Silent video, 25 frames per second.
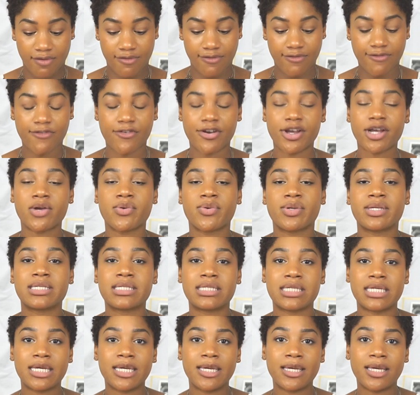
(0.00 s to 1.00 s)

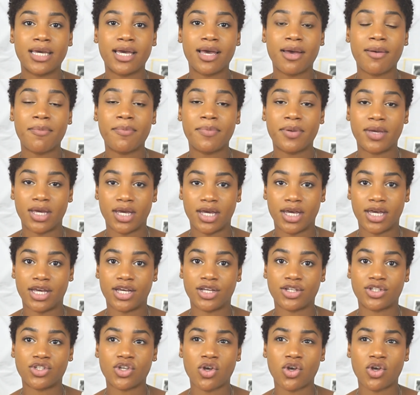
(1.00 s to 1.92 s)
Frequency peeing.